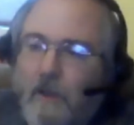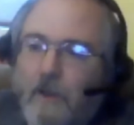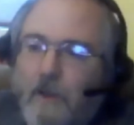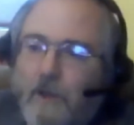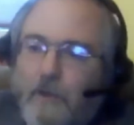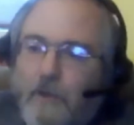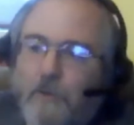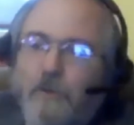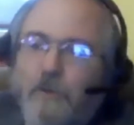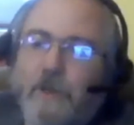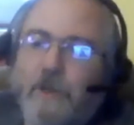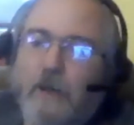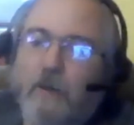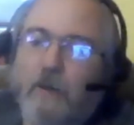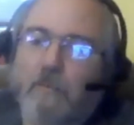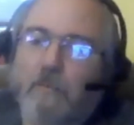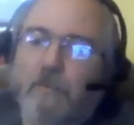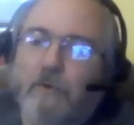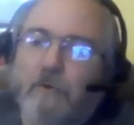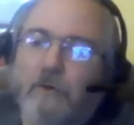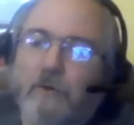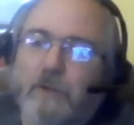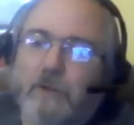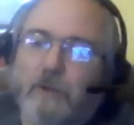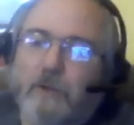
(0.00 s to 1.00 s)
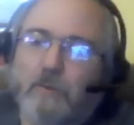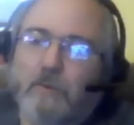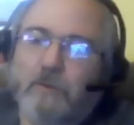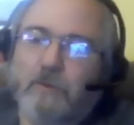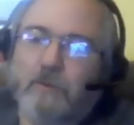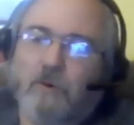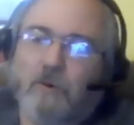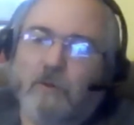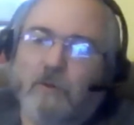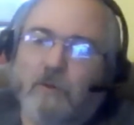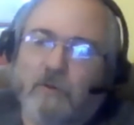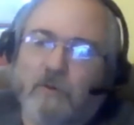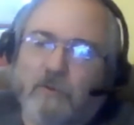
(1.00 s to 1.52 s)
Okay. You're now putting what's
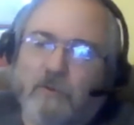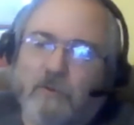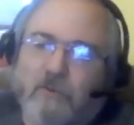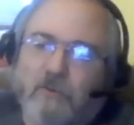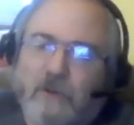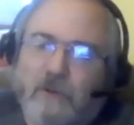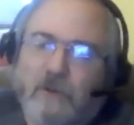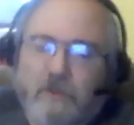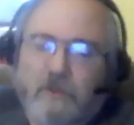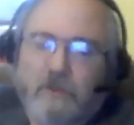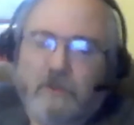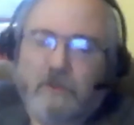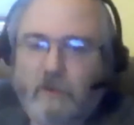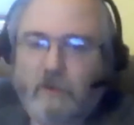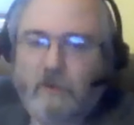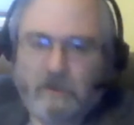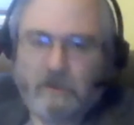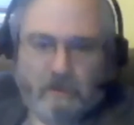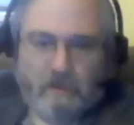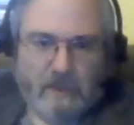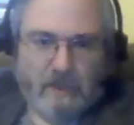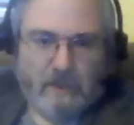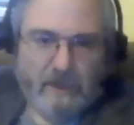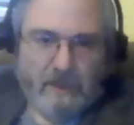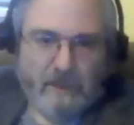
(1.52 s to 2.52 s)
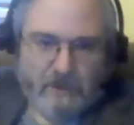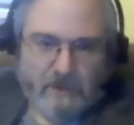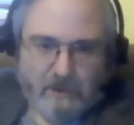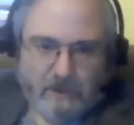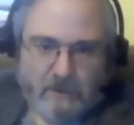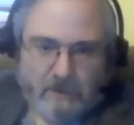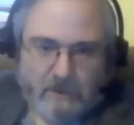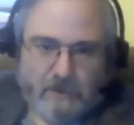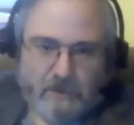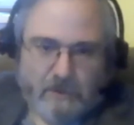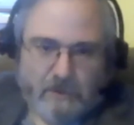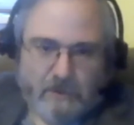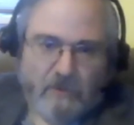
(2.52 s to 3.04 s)
called a freshwater lens on
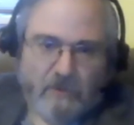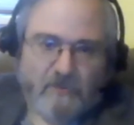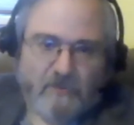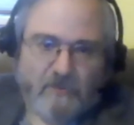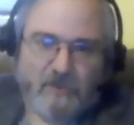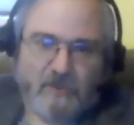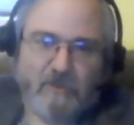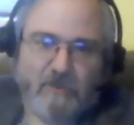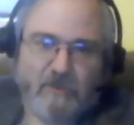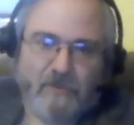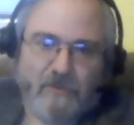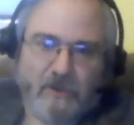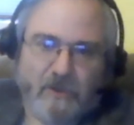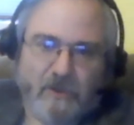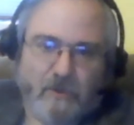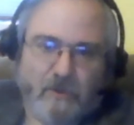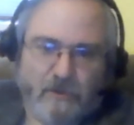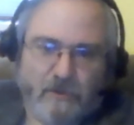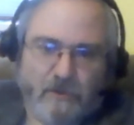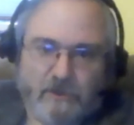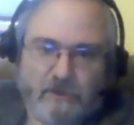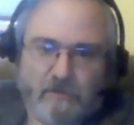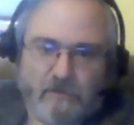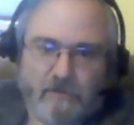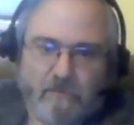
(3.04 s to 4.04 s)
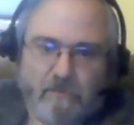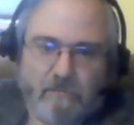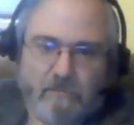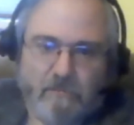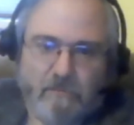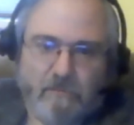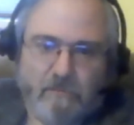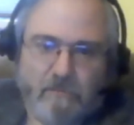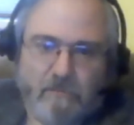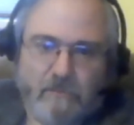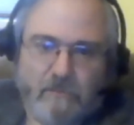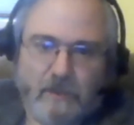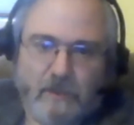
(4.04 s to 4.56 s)
the surface of the ocean.
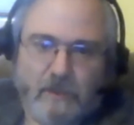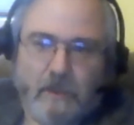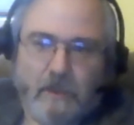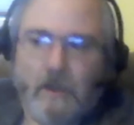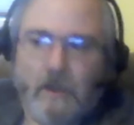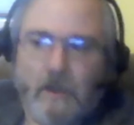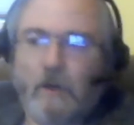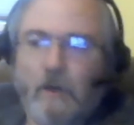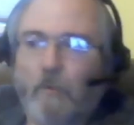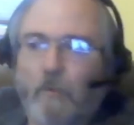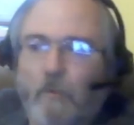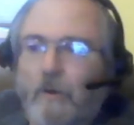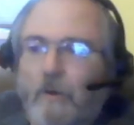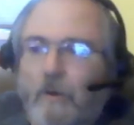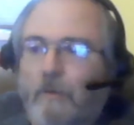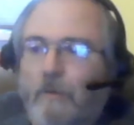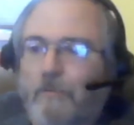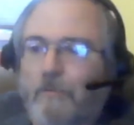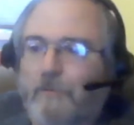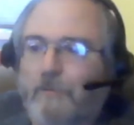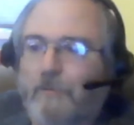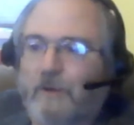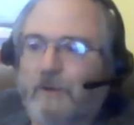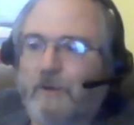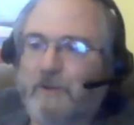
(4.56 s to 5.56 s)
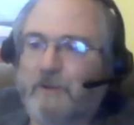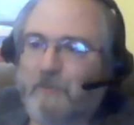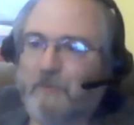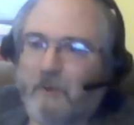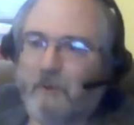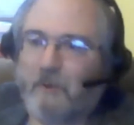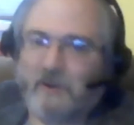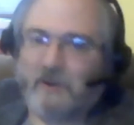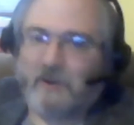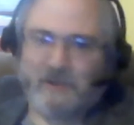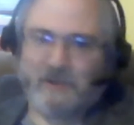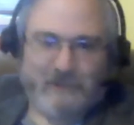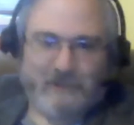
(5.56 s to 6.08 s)
Well, fresh
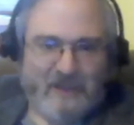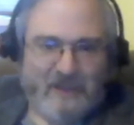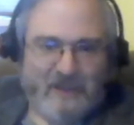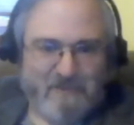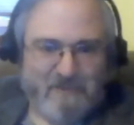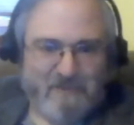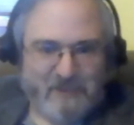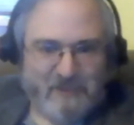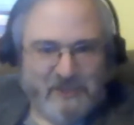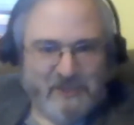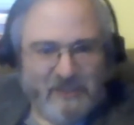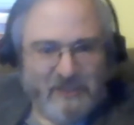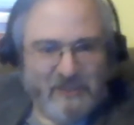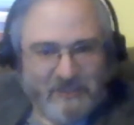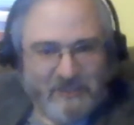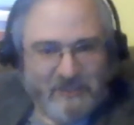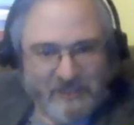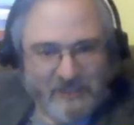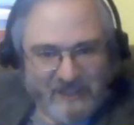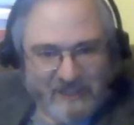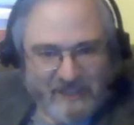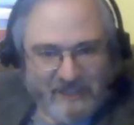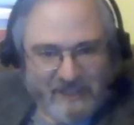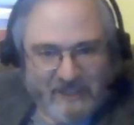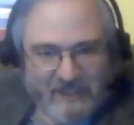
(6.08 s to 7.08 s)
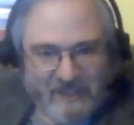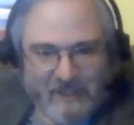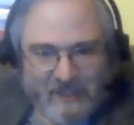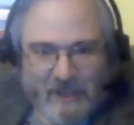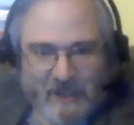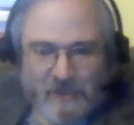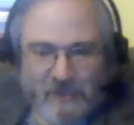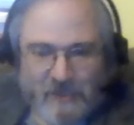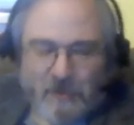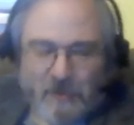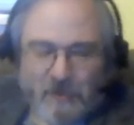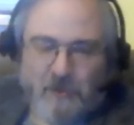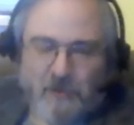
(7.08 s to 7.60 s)
water doesn't have much salt in it.
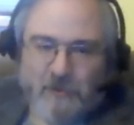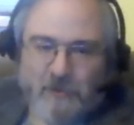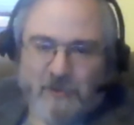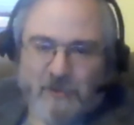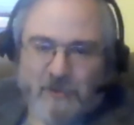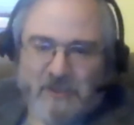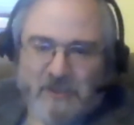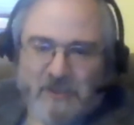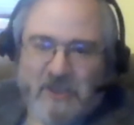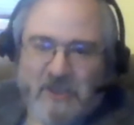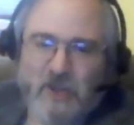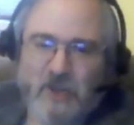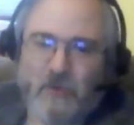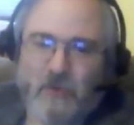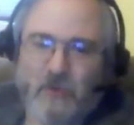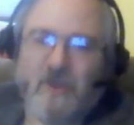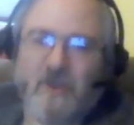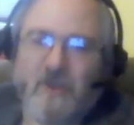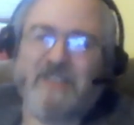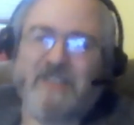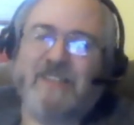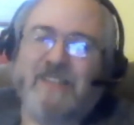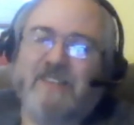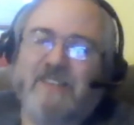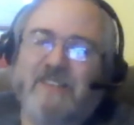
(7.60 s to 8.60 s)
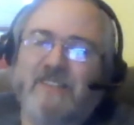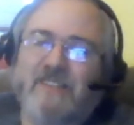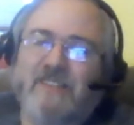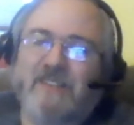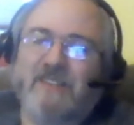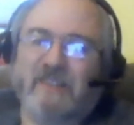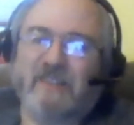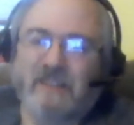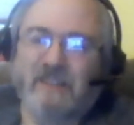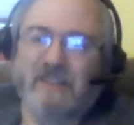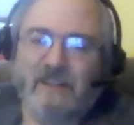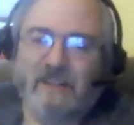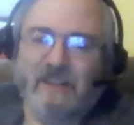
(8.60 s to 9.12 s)
So you're decreasing the
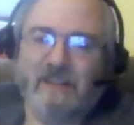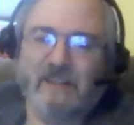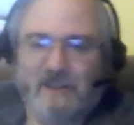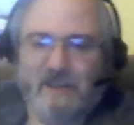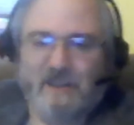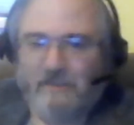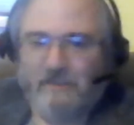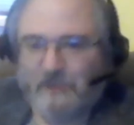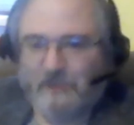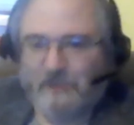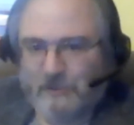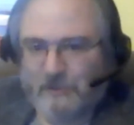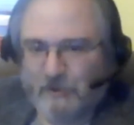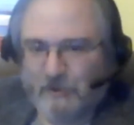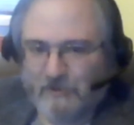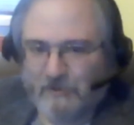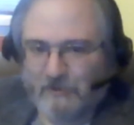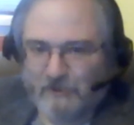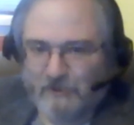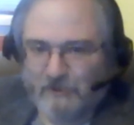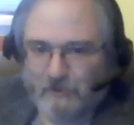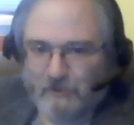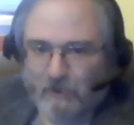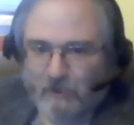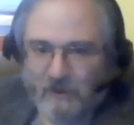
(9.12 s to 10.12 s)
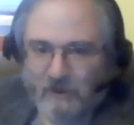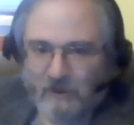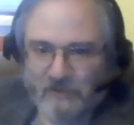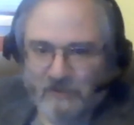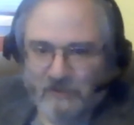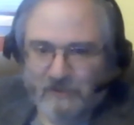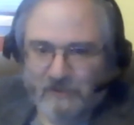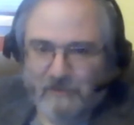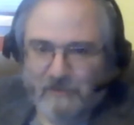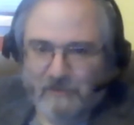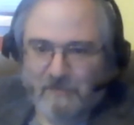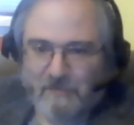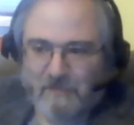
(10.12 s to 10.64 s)
salinity of the surface
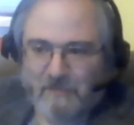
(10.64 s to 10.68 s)
waters.